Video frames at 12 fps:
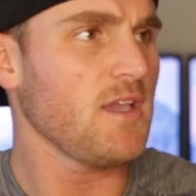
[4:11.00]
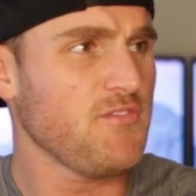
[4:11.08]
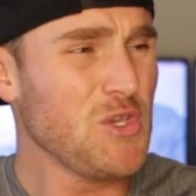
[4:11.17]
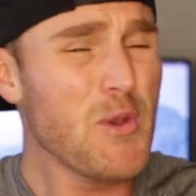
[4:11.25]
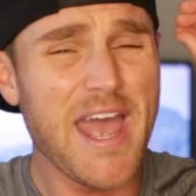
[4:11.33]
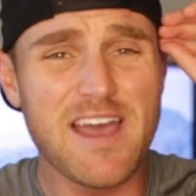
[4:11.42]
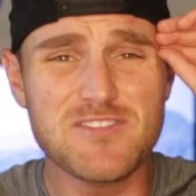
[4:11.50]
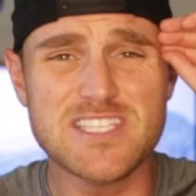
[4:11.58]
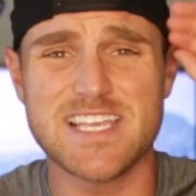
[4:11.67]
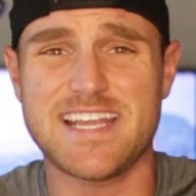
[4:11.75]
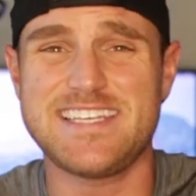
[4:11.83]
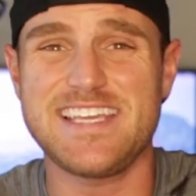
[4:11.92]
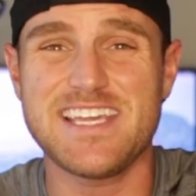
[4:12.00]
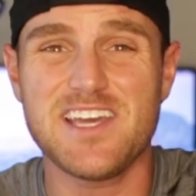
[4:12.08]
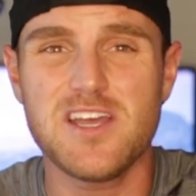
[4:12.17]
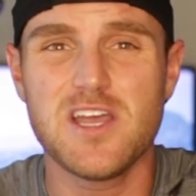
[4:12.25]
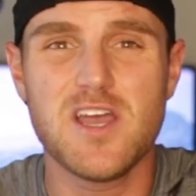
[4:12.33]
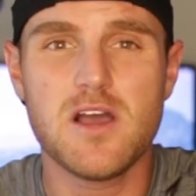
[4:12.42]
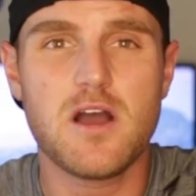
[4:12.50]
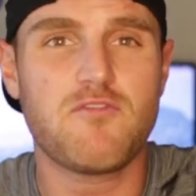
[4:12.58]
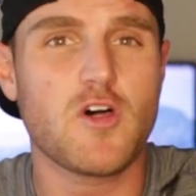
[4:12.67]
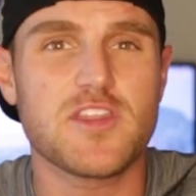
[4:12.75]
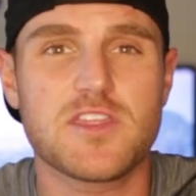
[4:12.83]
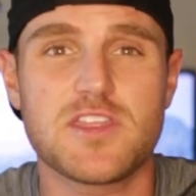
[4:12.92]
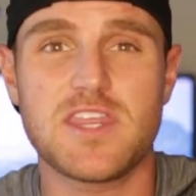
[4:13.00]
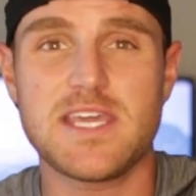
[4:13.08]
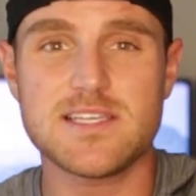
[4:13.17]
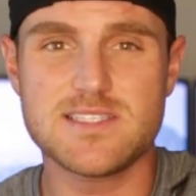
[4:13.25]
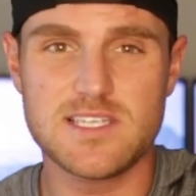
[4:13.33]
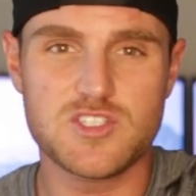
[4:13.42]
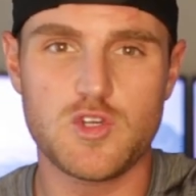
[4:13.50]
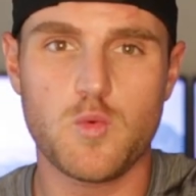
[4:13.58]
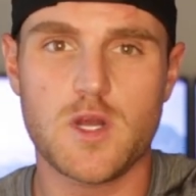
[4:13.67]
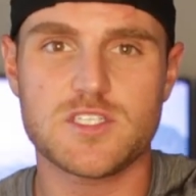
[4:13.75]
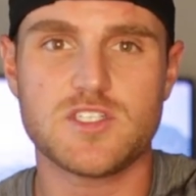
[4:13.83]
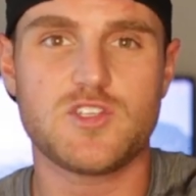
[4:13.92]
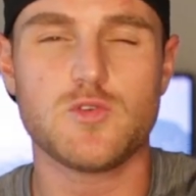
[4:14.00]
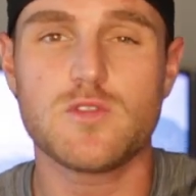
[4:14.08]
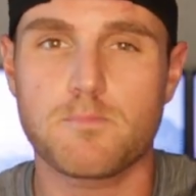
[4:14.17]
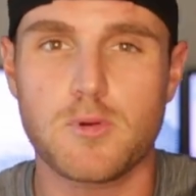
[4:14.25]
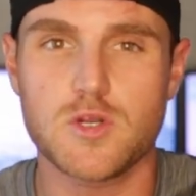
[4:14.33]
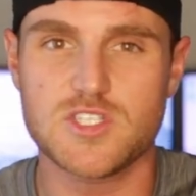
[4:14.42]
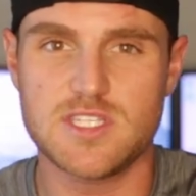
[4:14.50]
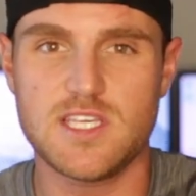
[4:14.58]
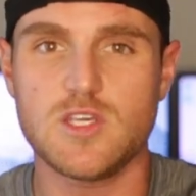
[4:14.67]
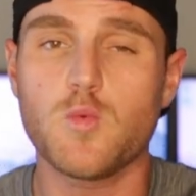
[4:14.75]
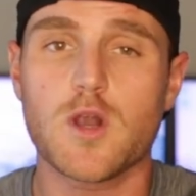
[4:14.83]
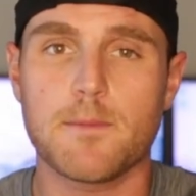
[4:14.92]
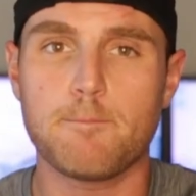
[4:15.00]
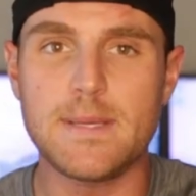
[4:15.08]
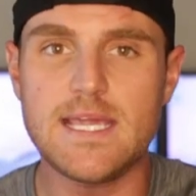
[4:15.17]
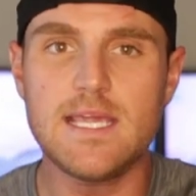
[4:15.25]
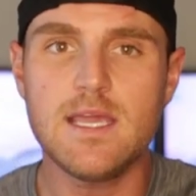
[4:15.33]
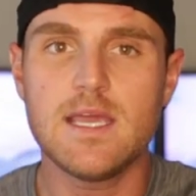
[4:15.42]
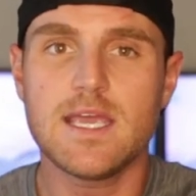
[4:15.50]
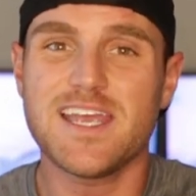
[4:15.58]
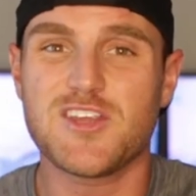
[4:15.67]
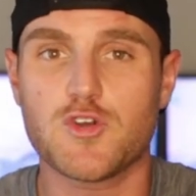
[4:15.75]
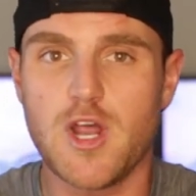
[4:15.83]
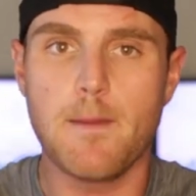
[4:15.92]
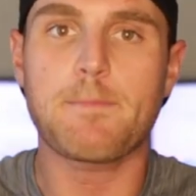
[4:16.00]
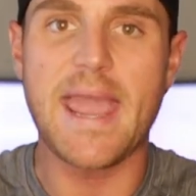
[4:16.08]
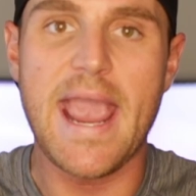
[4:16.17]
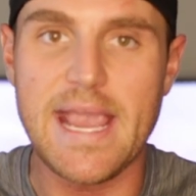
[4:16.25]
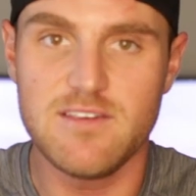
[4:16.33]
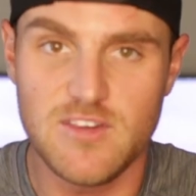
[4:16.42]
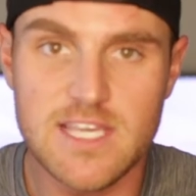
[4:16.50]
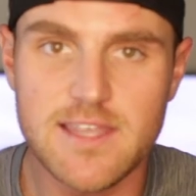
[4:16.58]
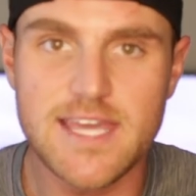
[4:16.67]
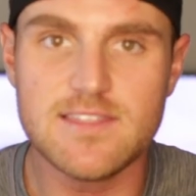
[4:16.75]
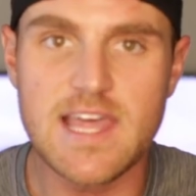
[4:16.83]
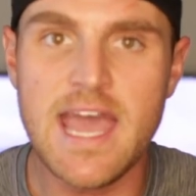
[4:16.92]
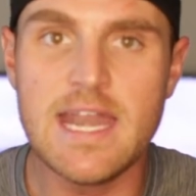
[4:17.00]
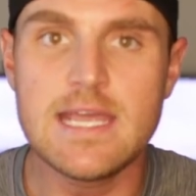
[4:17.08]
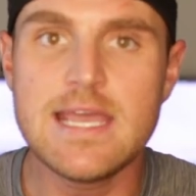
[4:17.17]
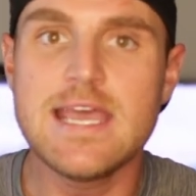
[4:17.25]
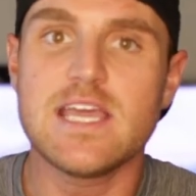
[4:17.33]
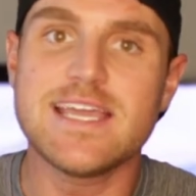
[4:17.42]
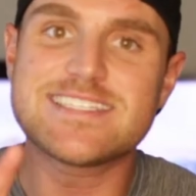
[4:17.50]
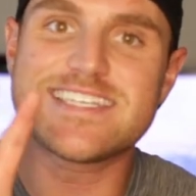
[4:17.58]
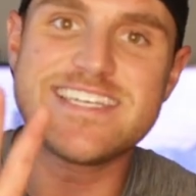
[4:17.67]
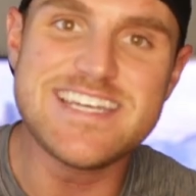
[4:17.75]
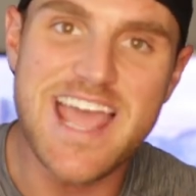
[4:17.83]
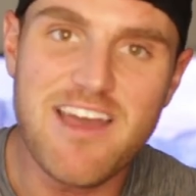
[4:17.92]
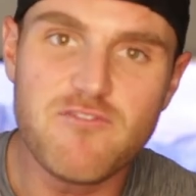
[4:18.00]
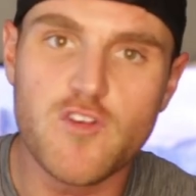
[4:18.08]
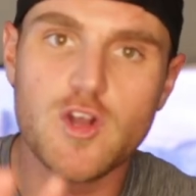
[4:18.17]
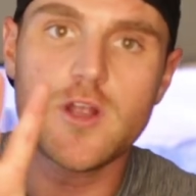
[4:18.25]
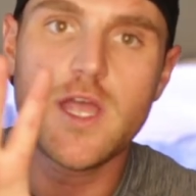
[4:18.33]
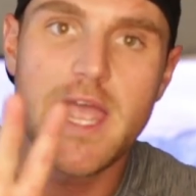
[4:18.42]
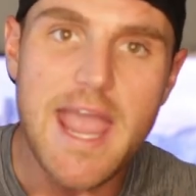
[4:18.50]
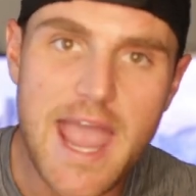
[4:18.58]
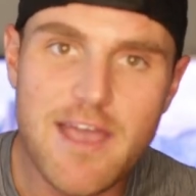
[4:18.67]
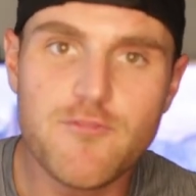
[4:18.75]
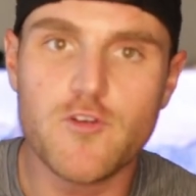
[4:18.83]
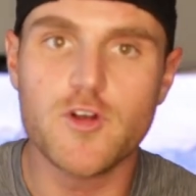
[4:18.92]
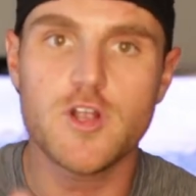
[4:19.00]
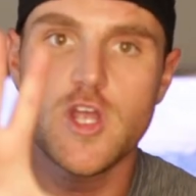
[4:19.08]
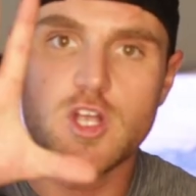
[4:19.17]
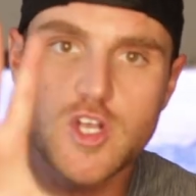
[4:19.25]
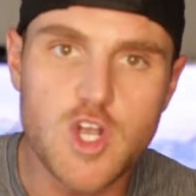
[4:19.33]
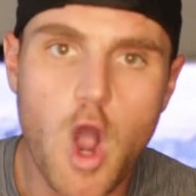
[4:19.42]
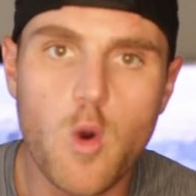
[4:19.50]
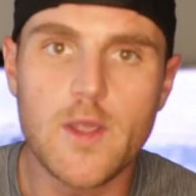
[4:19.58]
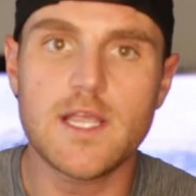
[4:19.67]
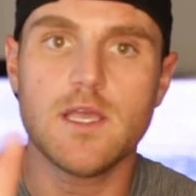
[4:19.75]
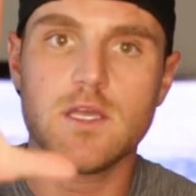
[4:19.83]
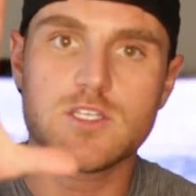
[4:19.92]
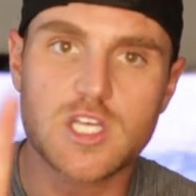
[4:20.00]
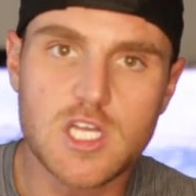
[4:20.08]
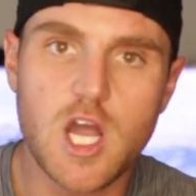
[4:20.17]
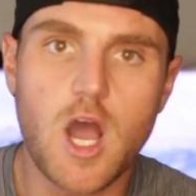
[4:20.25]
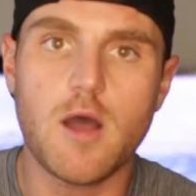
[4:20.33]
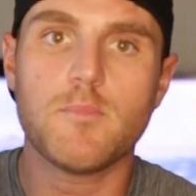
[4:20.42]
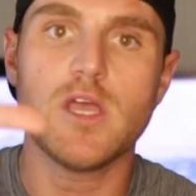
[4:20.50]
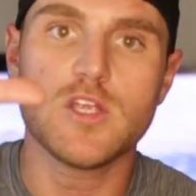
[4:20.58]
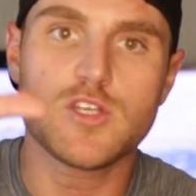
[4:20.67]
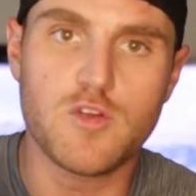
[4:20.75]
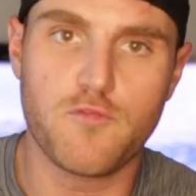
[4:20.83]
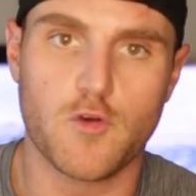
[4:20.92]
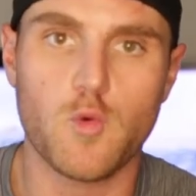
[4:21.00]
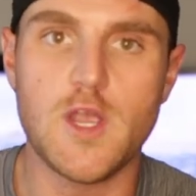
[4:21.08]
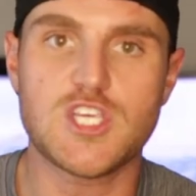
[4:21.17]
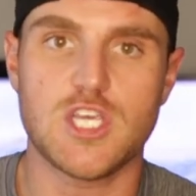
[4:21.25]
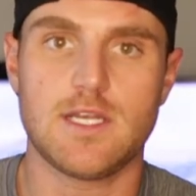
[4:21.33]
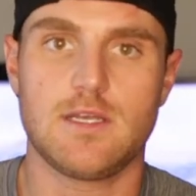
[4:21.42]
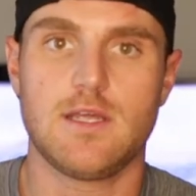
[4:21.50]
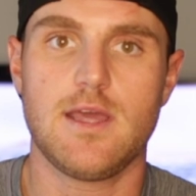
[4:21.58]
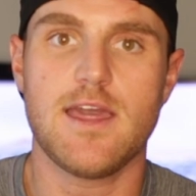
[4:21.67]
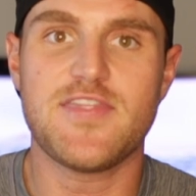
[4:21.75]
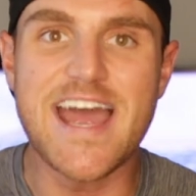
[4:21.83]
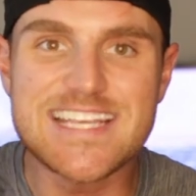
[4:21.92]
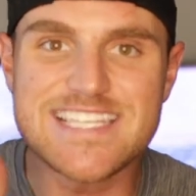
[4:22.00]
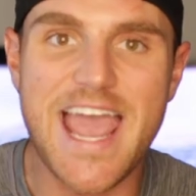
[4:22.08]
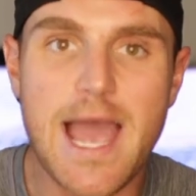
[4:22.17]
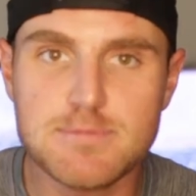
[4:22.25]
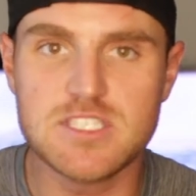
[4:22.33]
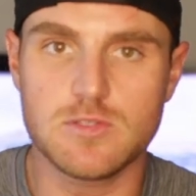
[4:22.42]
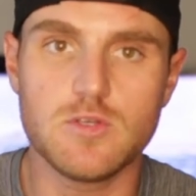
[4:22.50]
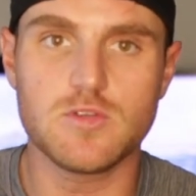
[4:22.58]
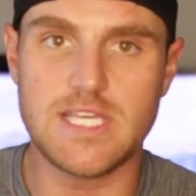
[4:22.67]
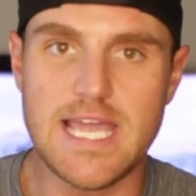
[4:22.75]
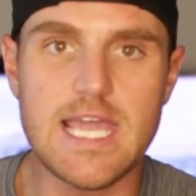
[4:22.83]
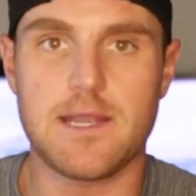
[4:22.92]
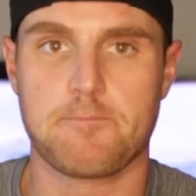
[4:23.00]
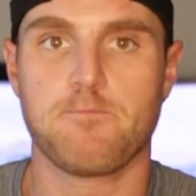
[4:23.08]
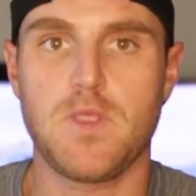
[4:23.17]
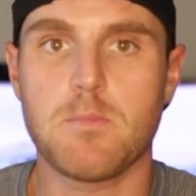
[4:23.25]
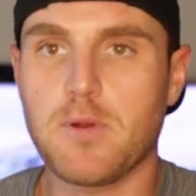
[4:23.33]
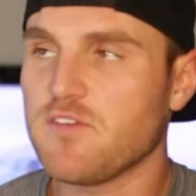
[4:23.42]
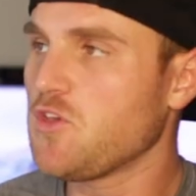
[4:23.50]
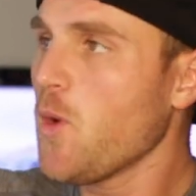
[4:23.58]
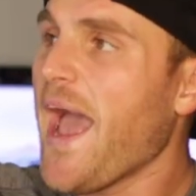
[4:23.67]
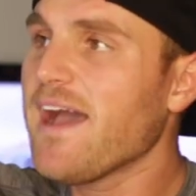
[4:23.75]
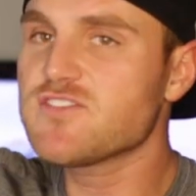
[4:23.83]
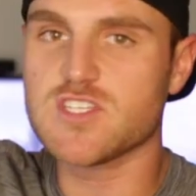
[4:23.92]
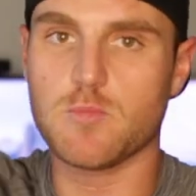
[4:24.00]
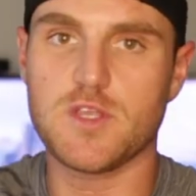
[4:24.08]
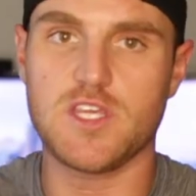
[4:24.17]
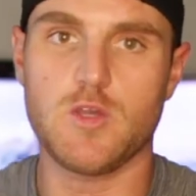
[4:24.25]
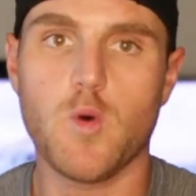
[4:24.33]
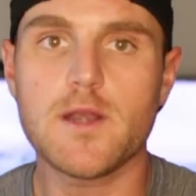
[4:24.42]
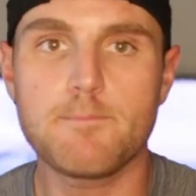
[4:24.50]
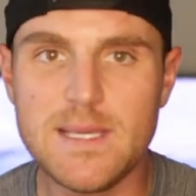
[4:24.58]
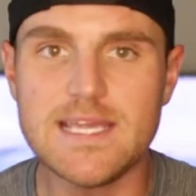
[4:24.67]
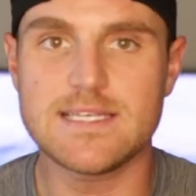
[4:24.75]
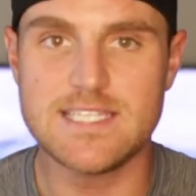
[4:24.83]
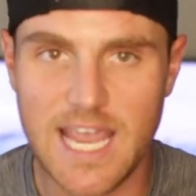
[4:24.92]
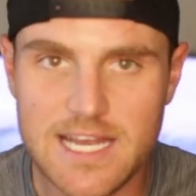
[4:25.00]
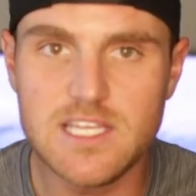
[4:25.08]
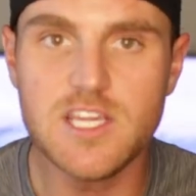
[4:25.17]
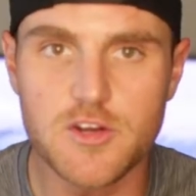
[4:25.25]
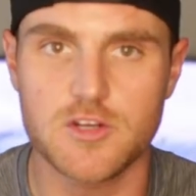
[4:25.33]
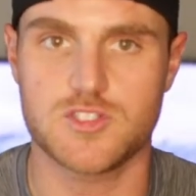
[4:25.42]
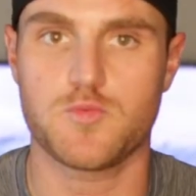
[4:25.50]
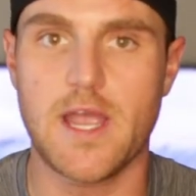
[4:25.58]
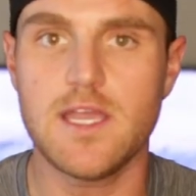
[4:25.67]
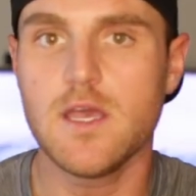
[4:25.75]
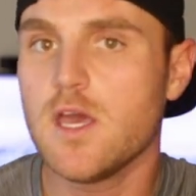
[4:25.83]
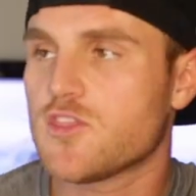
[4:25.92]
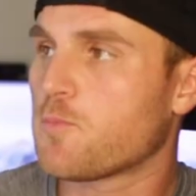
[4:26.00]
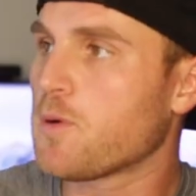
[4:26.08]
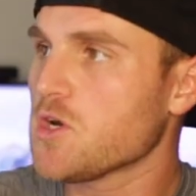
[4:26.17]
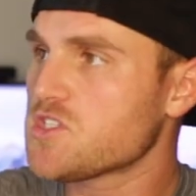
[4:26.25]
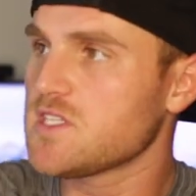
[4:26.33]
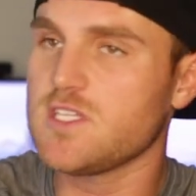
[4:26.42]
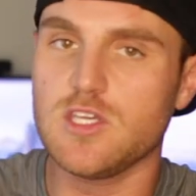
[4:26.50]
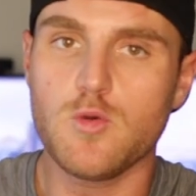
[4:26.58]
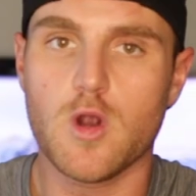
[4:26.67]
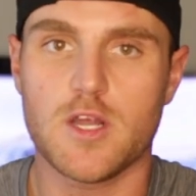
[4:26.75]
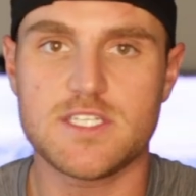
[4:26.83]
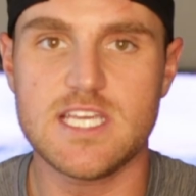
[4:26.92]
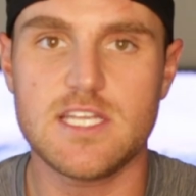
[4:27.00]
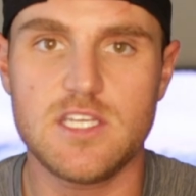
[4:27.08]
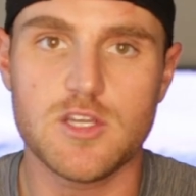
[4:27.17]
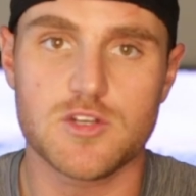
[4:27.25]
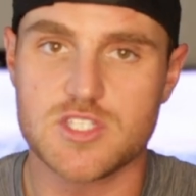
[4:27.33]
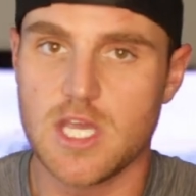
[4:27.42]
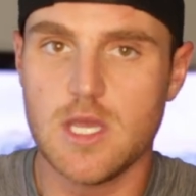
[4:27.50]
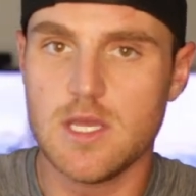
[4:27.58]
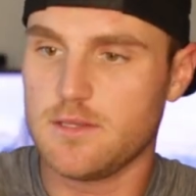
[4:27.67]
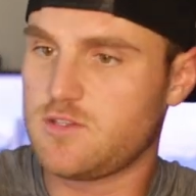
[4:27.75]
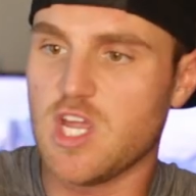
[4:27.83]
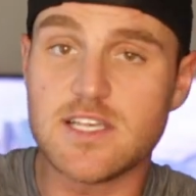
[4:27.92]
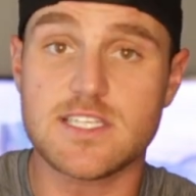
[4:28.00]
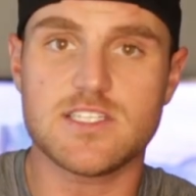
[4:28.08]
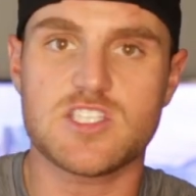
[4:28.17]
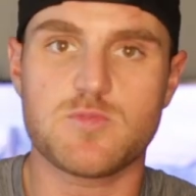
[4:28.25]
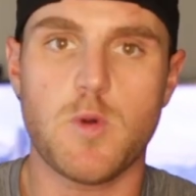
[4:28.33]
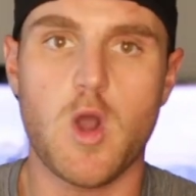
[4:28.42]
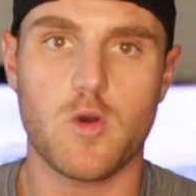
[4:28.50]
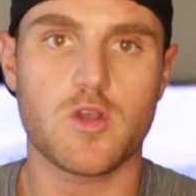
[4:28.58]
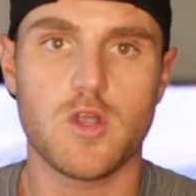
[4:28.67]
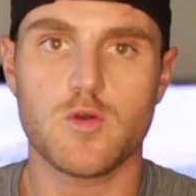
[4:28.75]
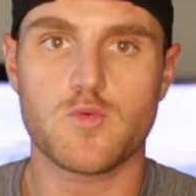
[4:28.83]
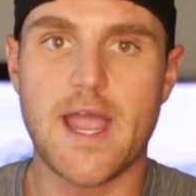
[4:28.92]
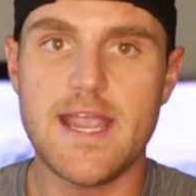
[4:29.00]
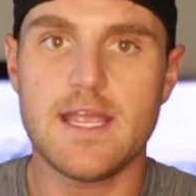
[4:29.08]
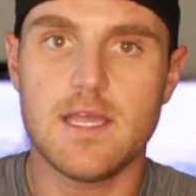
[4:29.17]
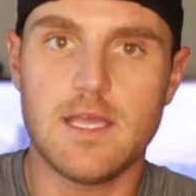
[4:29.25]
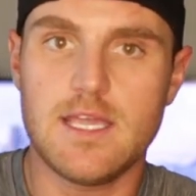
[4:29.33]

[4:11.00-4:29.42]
If you have this idea of all the things that you want to do, the person that you want to be, and you're not behaving like that, it's never, ever going to come to fruition. That is absolutely it. But if you have someone that you want to be in ten years, right? The person that you are in ten years doesn't smoke, right?